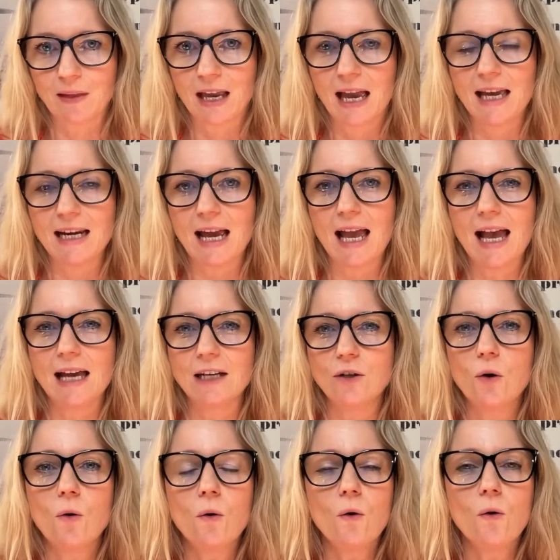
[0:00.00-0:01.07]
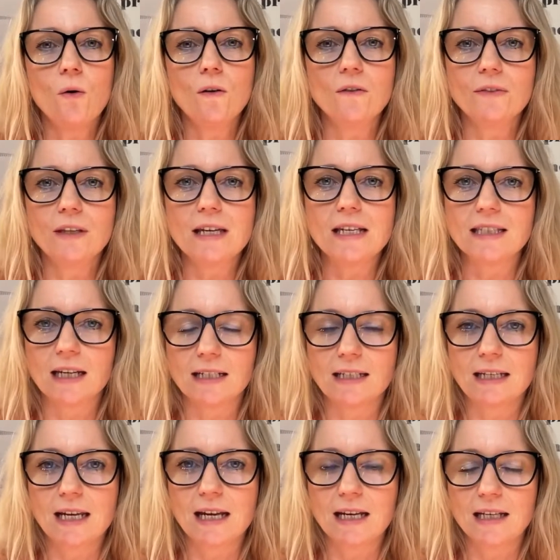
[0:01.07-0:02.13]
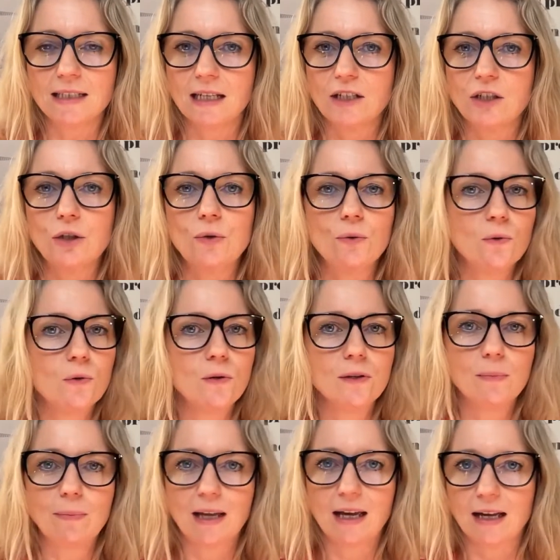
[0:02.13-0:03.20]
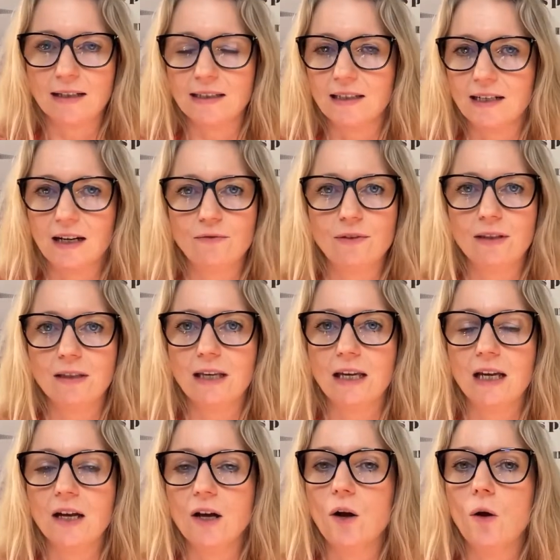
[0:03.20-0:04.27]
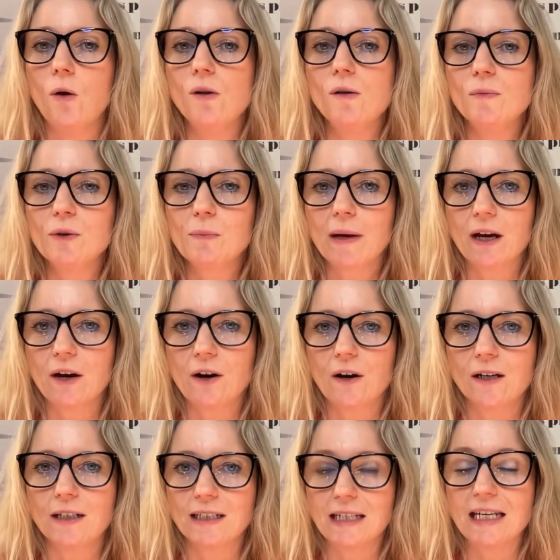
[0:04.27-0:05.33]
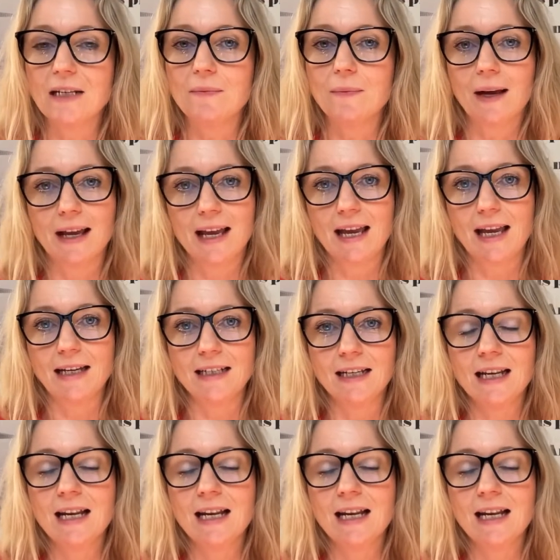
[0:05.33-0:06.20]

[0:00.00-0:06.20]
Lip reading: And I had all of these ideas. I knew all the plans and everything almost by heart in my head.